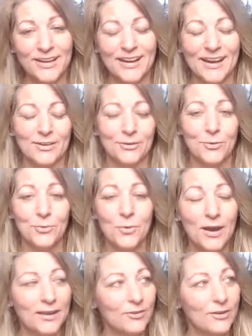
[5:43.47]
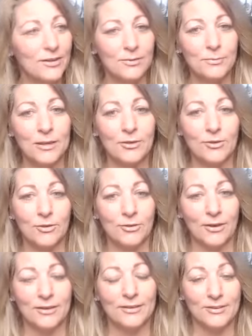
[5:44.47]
i don't know why you need to make not,